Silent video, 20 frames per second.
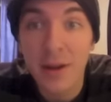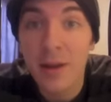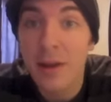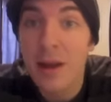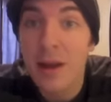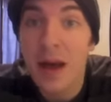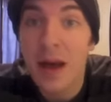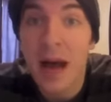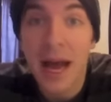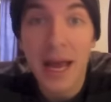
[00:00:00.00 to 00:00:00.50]

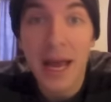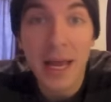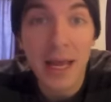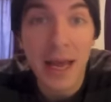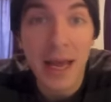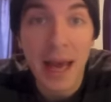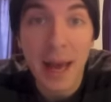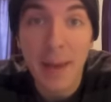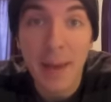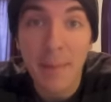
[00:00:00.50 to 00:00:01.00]
I
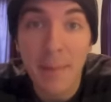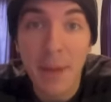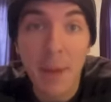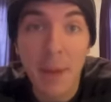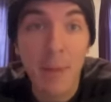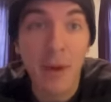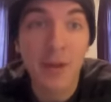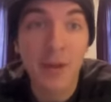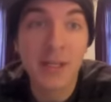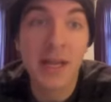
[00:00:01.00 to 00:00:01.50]
am a
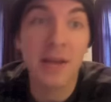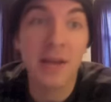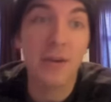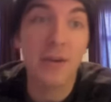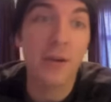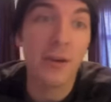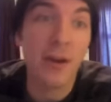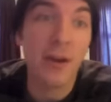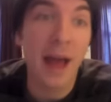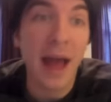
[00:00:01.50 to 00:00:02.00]

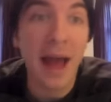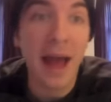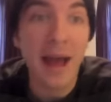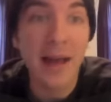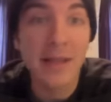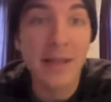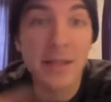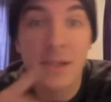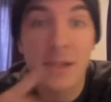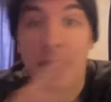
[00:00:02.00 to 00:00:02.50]
bartender
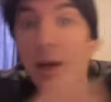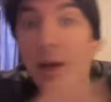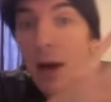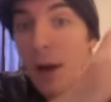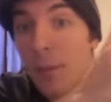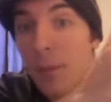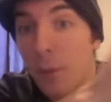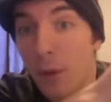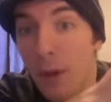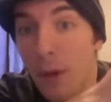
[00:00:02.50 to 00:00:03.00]
at
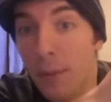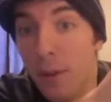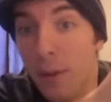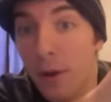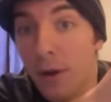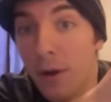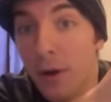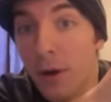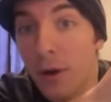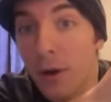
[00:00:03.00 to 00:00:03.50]
Amoria
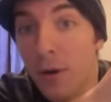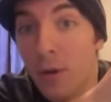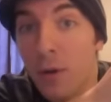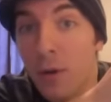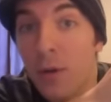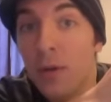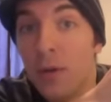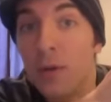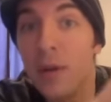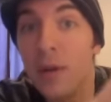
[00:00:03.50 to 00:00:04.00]
Margot
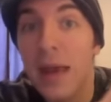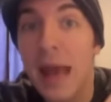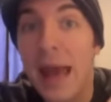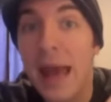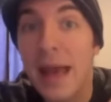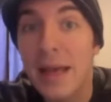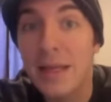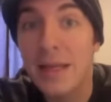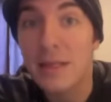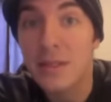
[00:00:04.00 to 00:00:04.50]

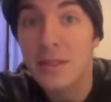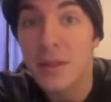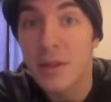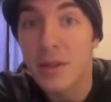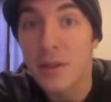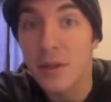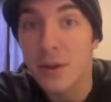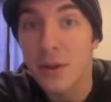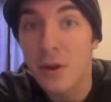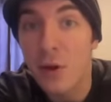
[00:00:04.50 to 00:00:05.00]
and the
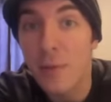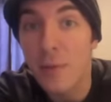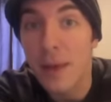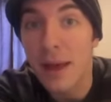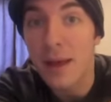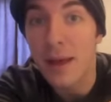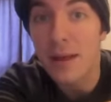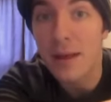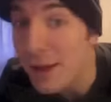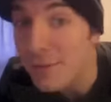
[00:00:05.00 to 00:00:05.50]

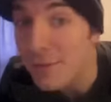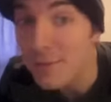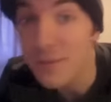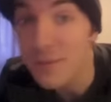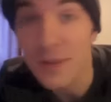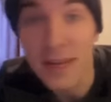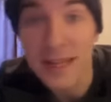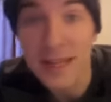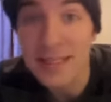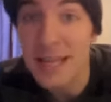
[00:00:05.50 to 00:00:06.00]
Nomad. The
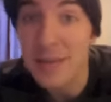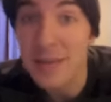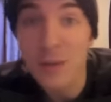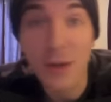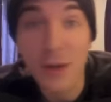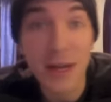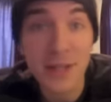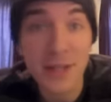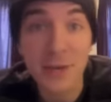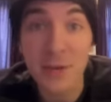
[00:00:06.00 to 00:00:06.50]
next time you
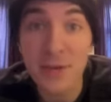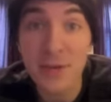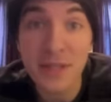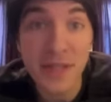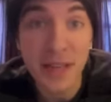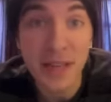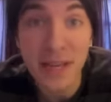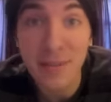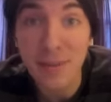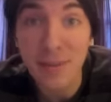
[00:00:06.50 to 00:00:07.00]
guys are in the
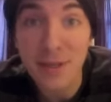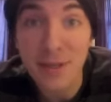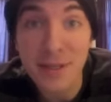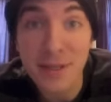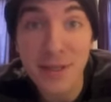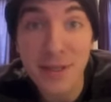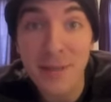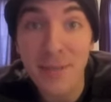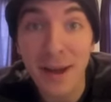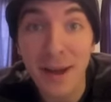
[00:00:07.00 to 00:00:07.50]
city, please
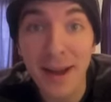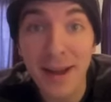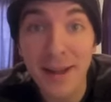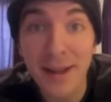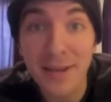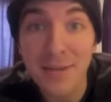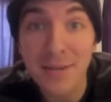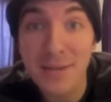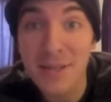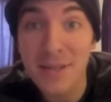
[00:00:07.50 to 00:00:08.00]
come by,
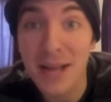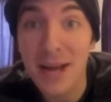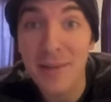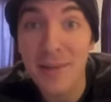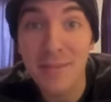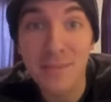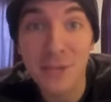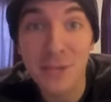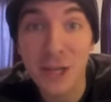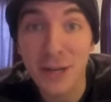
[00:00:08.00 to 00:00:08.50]

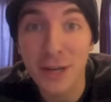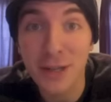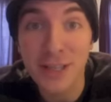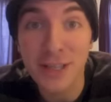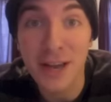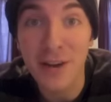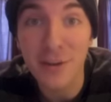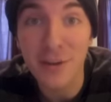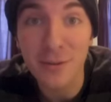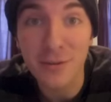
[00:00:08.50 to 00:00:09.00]
stop, check us
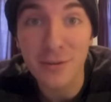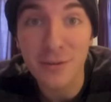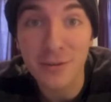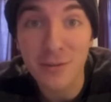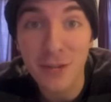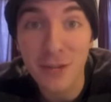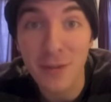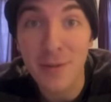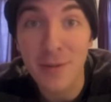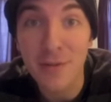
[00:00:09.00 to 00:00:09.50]
out,
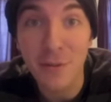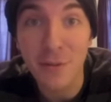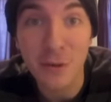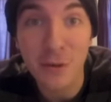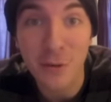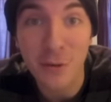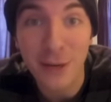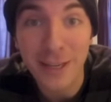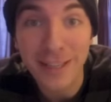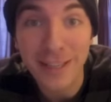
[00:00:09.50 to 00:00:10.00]
come in for a
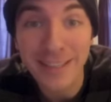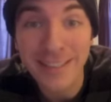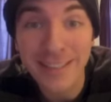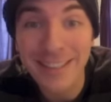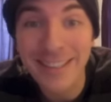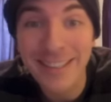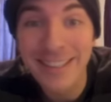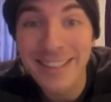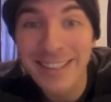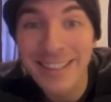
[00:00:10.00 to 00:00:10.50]
drink,
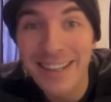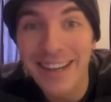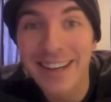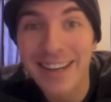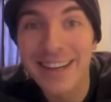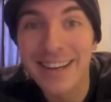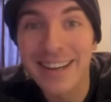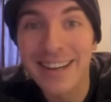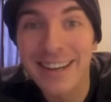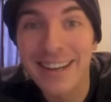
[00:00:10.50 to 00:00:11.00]

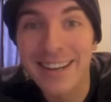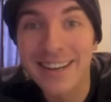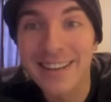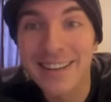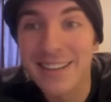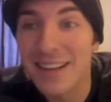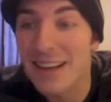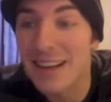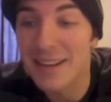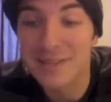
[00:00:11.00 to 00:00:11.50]
and
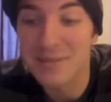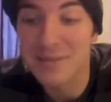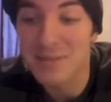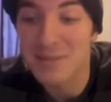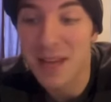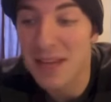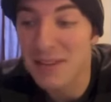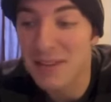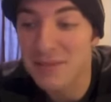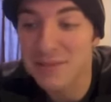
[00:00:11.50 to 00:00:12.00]

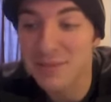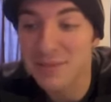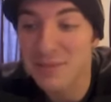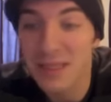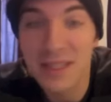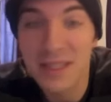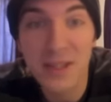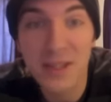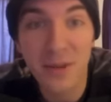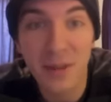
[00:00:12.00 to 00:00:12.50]

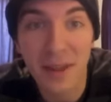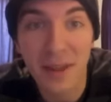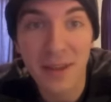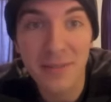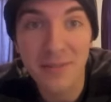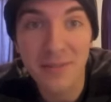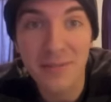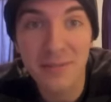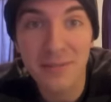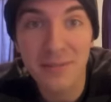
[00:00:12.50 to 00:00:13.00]
until
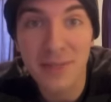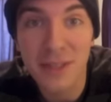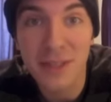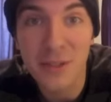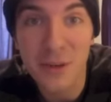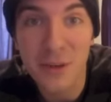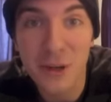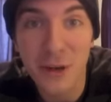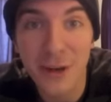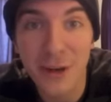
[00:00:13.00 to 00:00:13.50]
then, enjoy
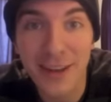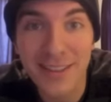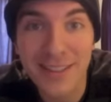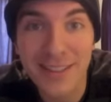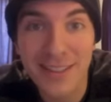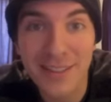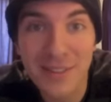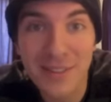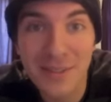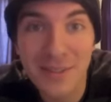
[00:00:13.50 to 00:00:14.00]
your
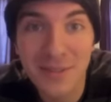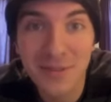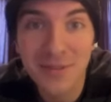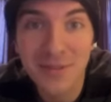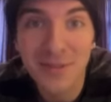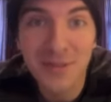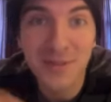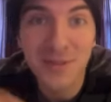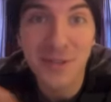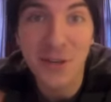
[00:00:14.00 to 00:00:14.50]
cocktails.
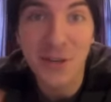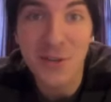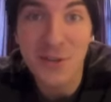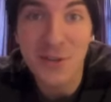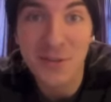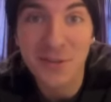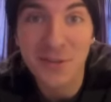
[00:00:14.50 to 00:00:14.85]
Cheers.